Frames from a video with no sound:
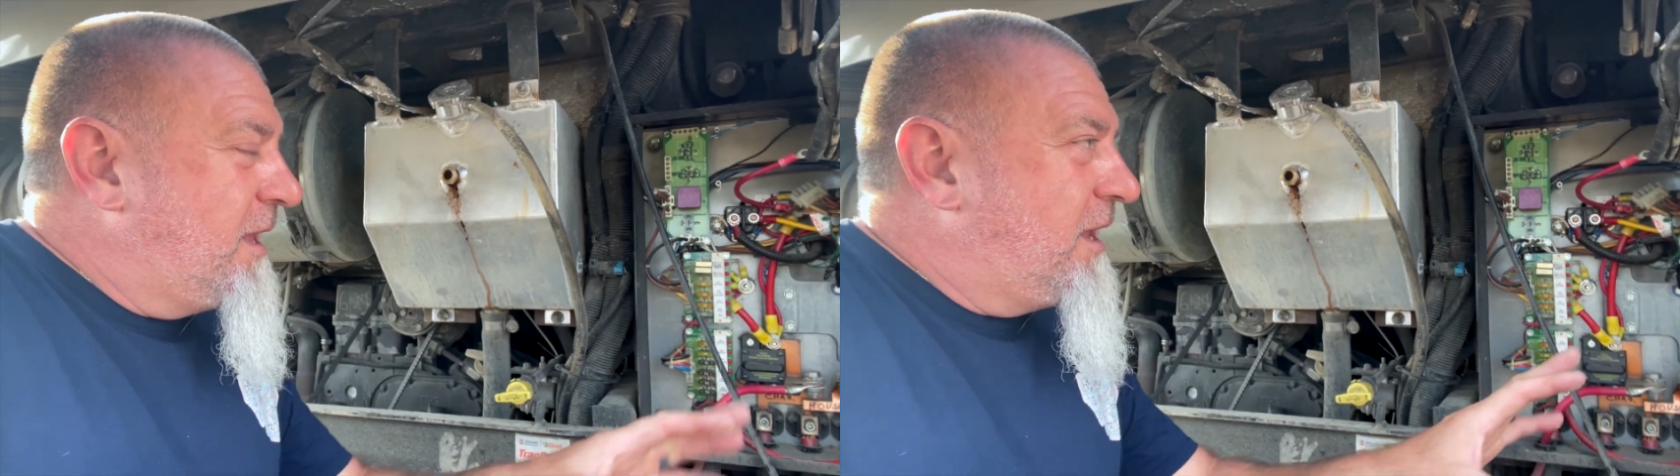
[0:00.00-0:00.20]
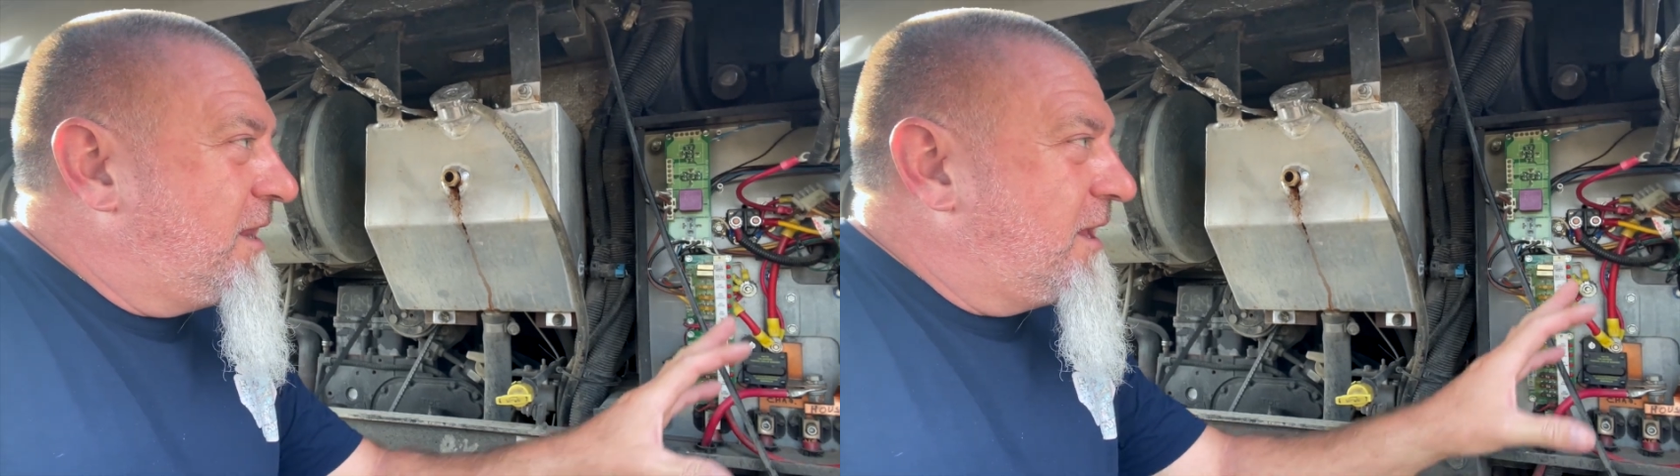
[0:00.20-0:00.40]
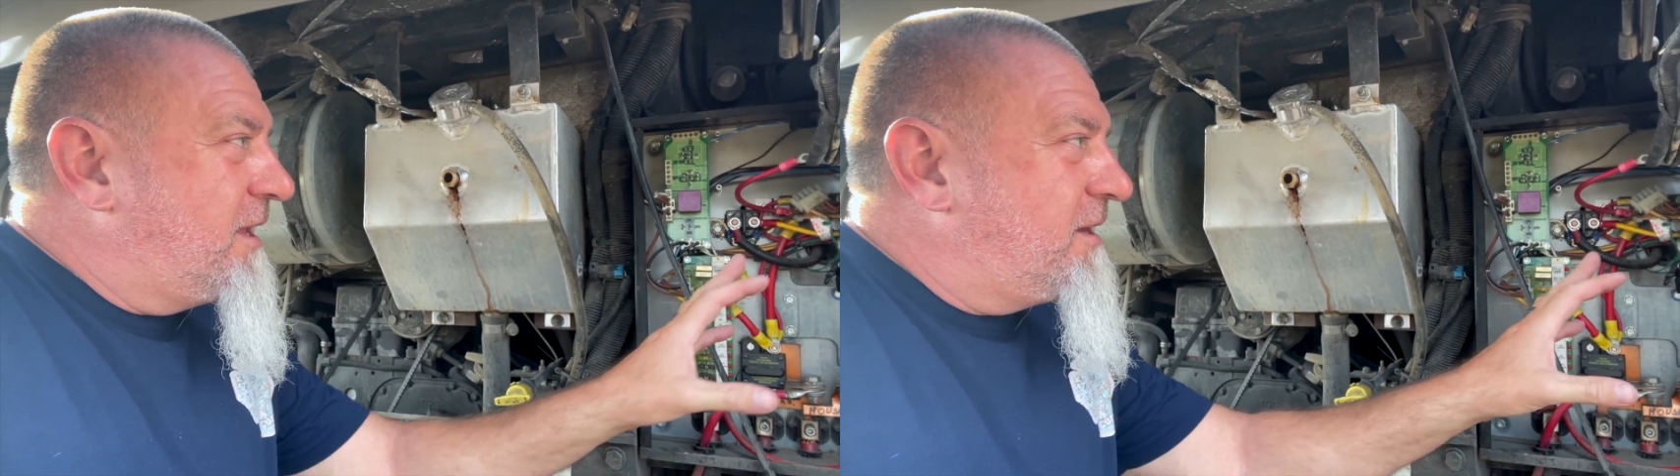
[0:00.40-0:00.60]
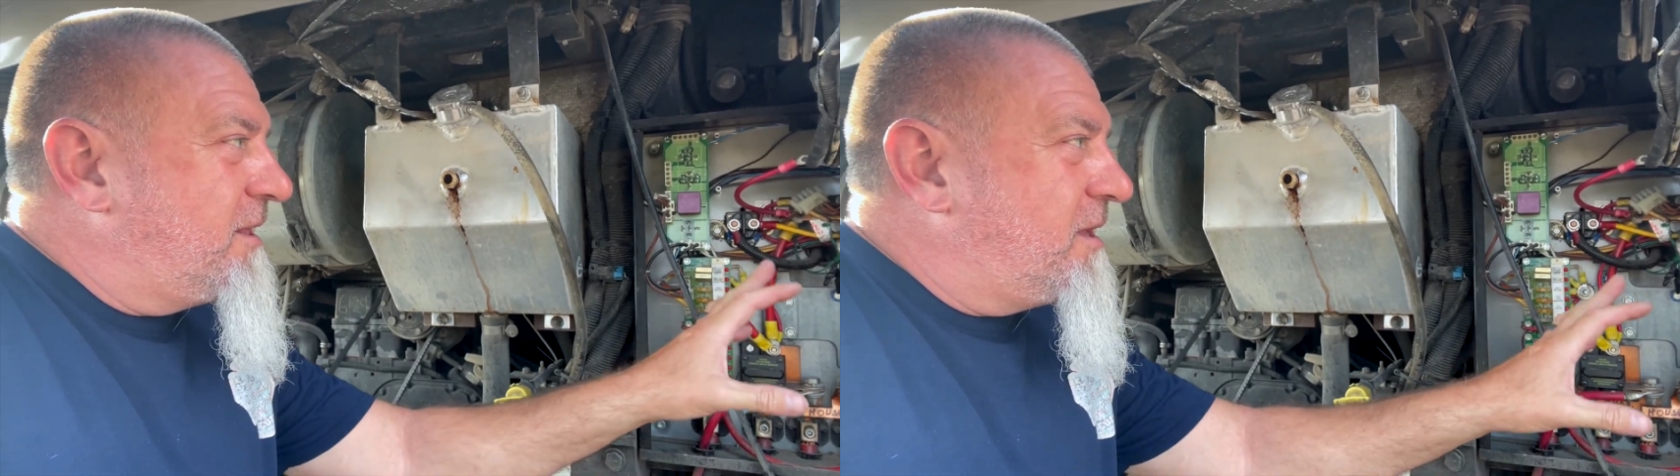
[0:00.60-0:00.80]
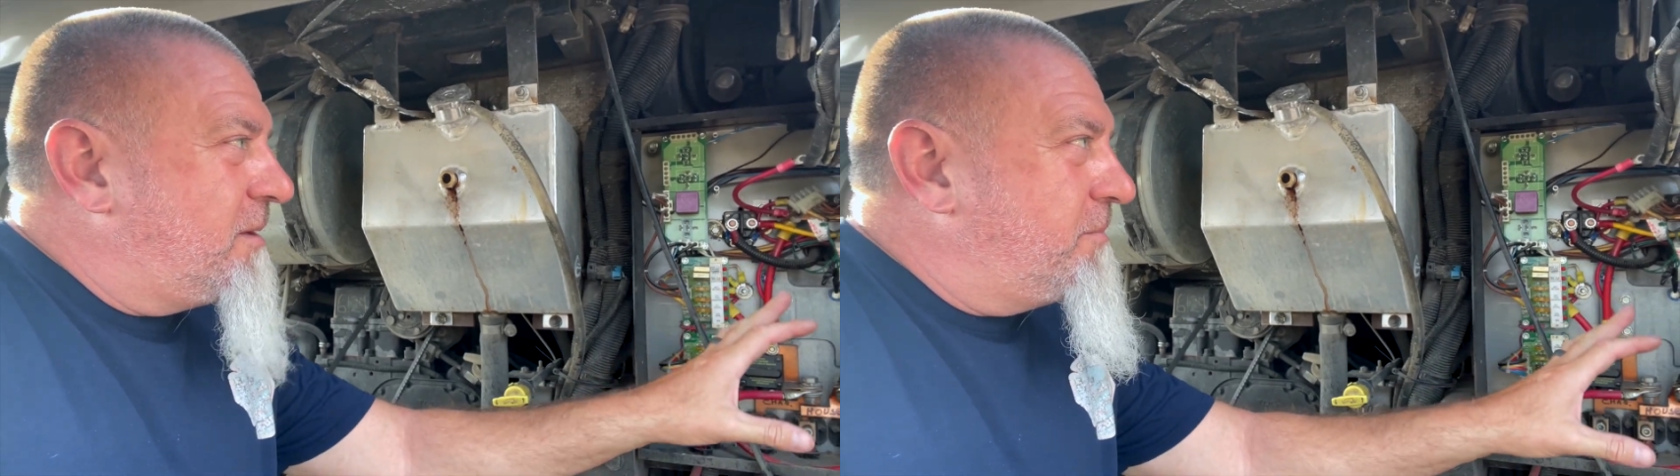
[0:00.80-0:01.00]
and I
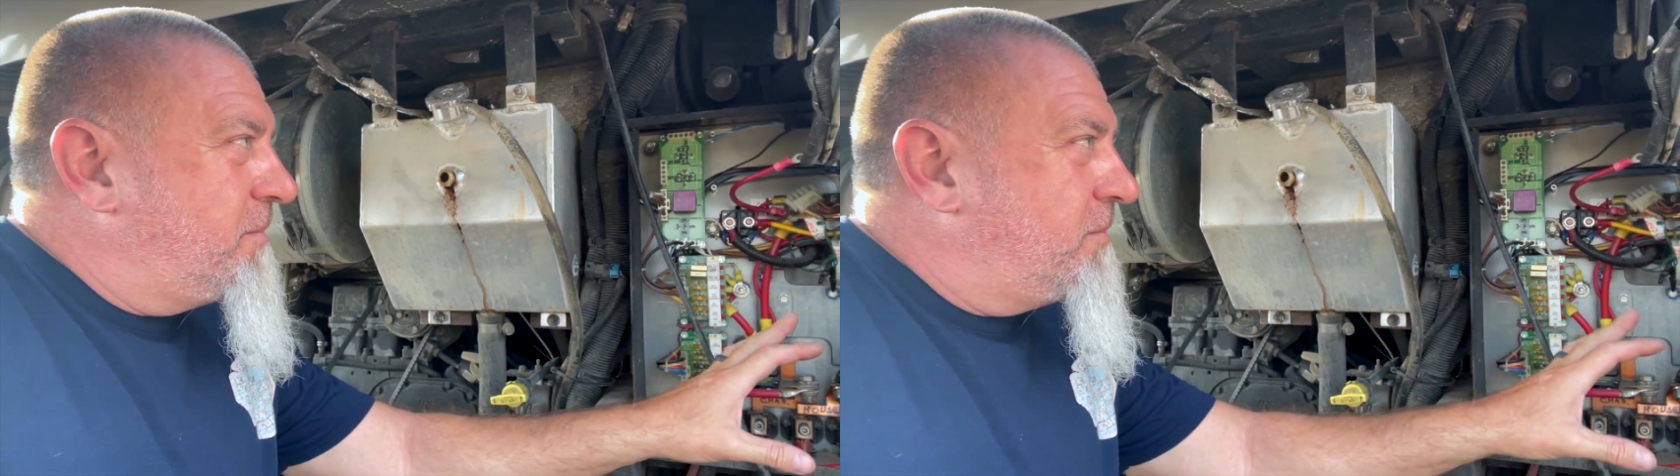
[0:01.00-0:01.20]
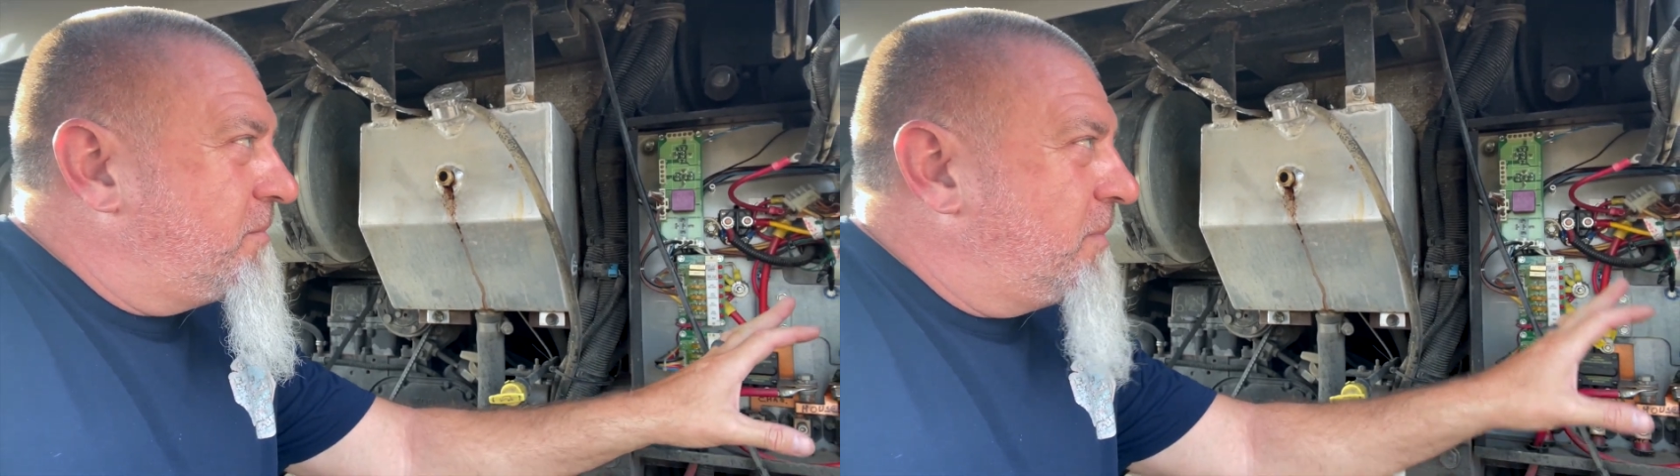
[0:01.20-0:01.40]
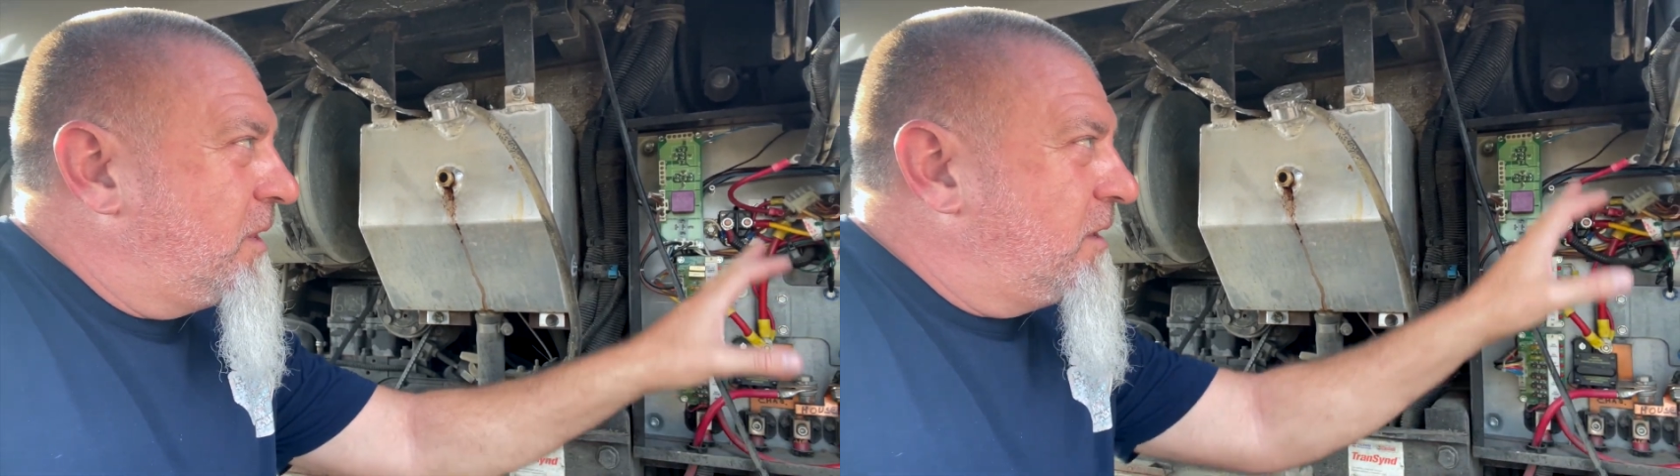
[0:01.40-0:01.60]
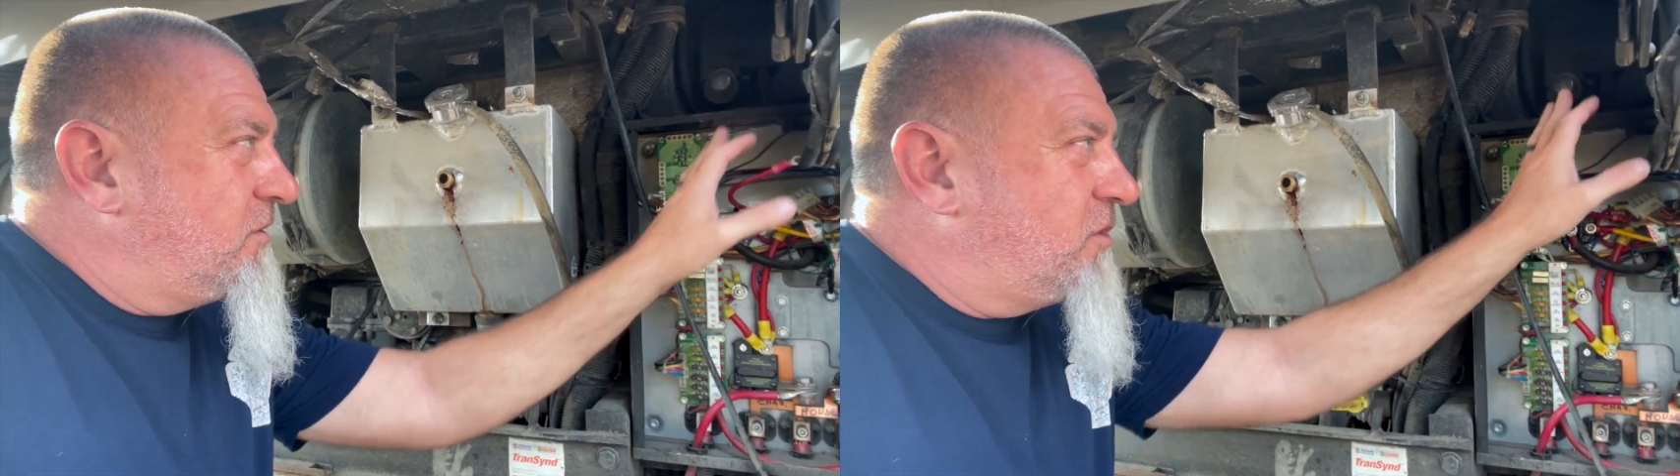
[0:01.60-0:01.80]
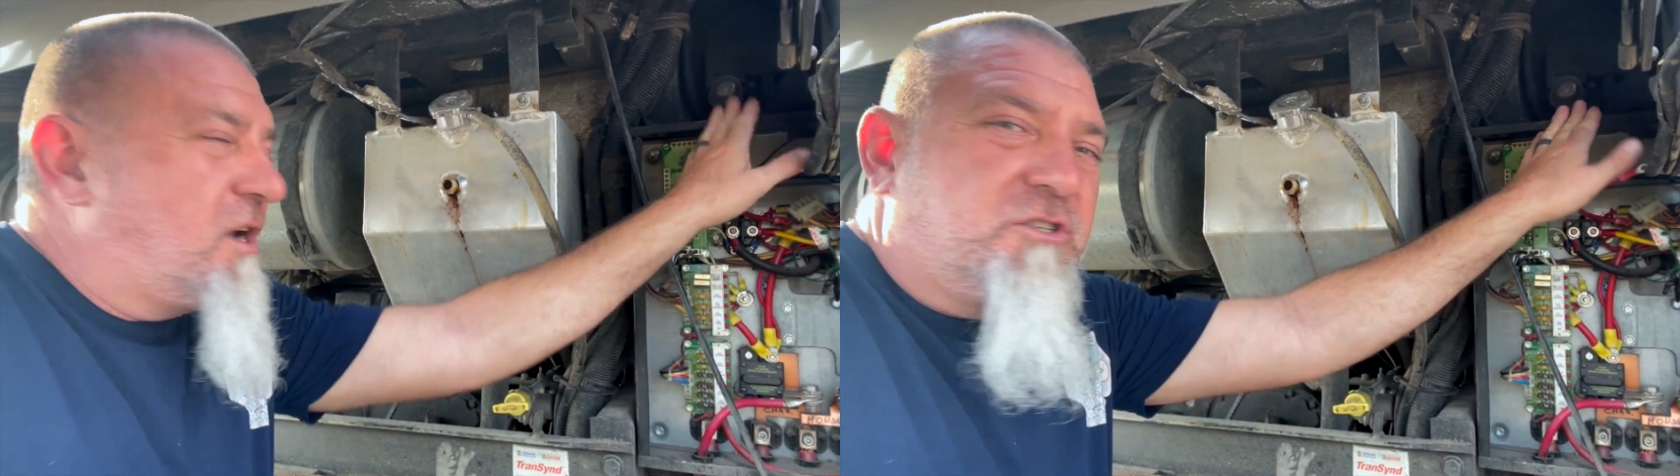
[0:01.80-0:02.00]
ended up
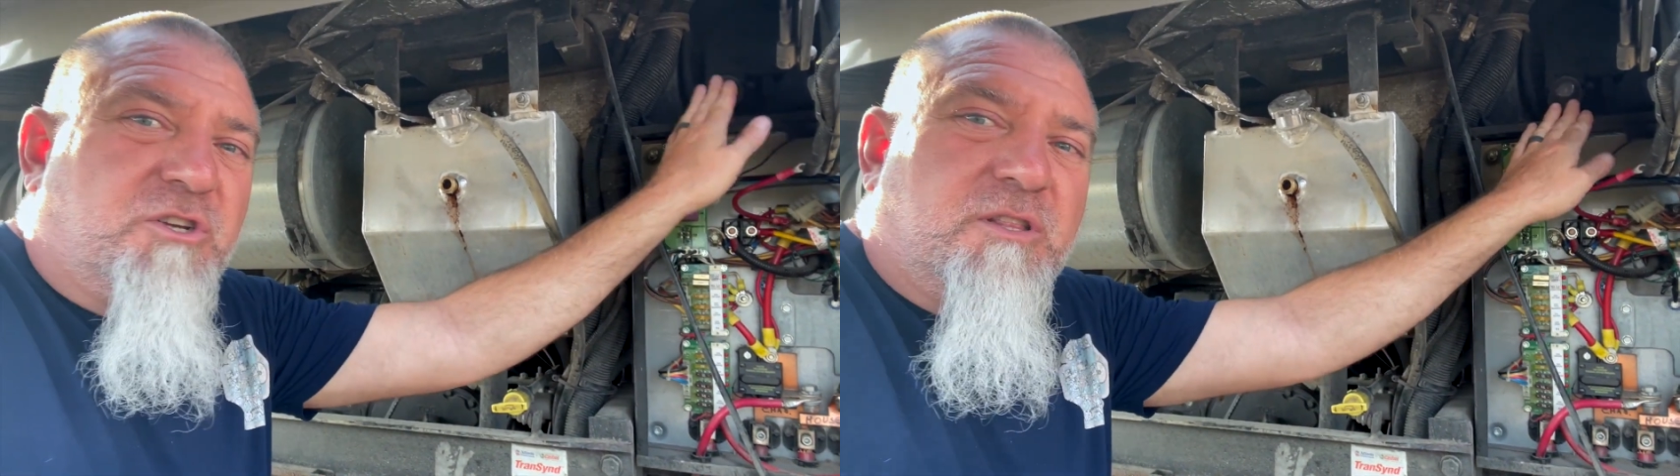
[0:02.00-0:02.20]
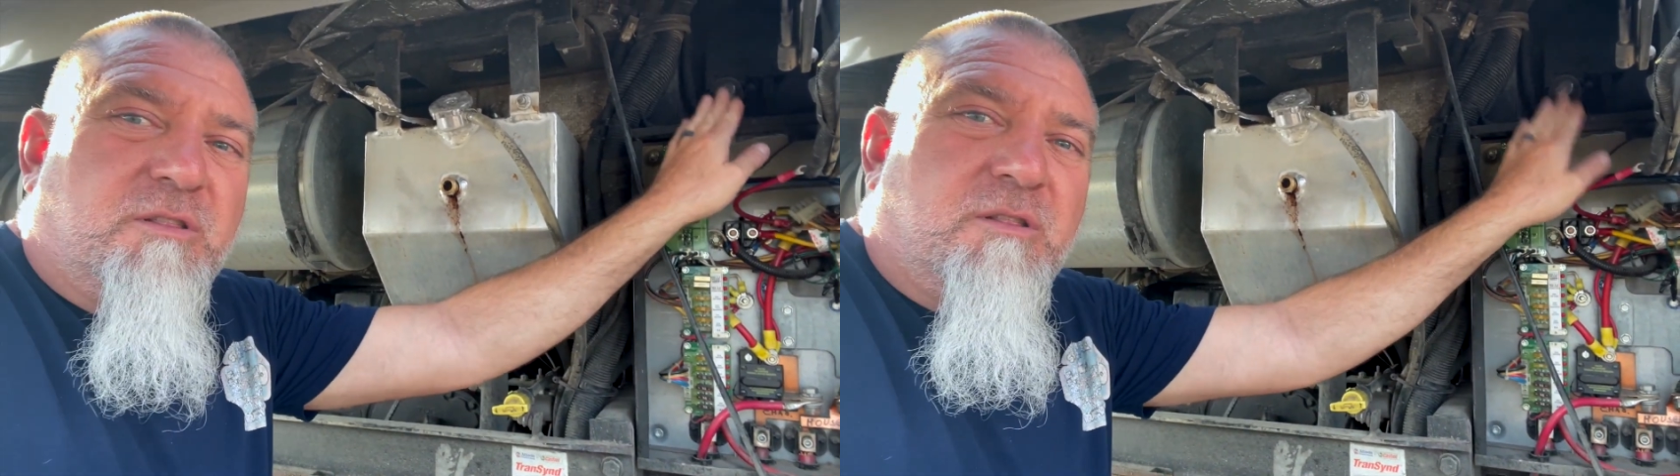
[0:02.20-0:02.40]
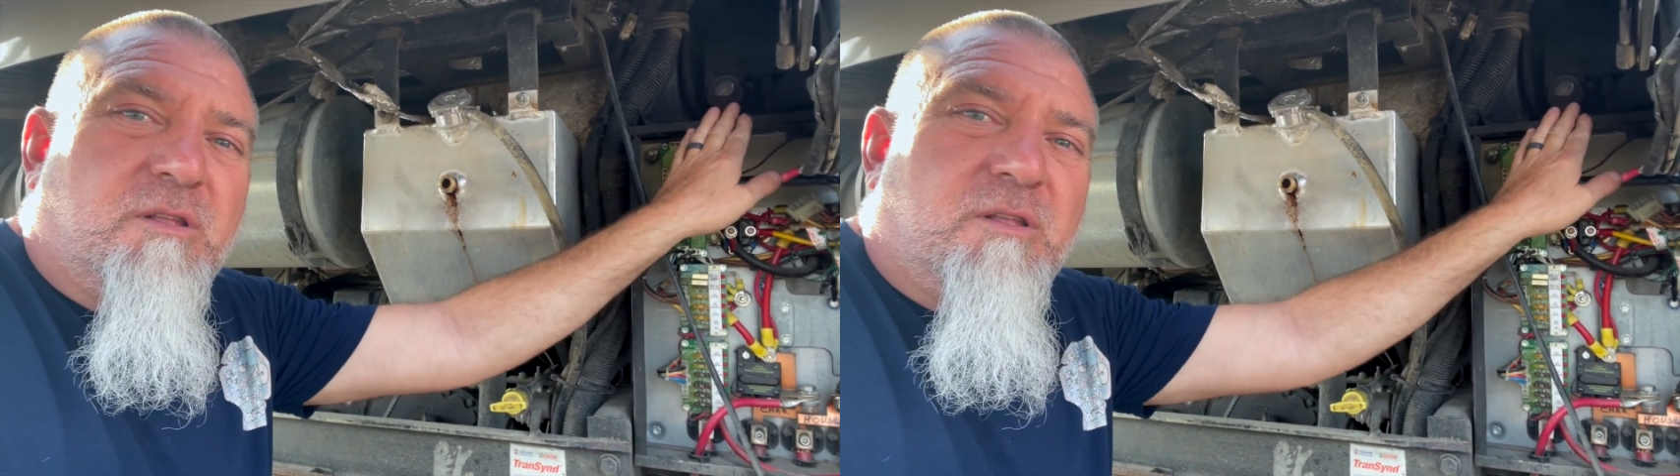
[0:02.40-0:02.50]
touching